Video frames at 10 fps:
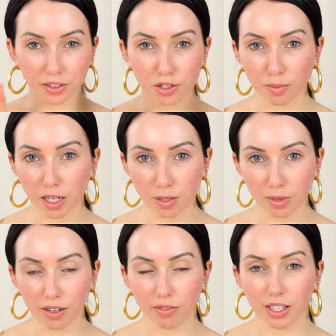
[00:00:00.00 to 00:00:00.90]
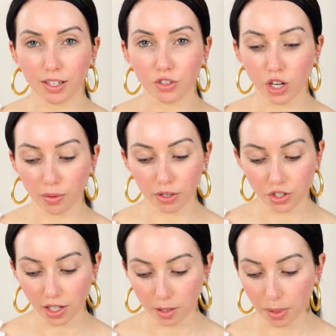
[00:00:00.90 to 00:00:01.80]
This reminds me of the J one
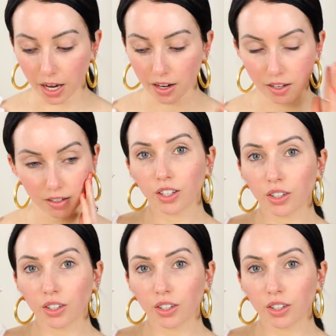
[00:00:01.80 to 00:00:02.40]
Jelly Pack.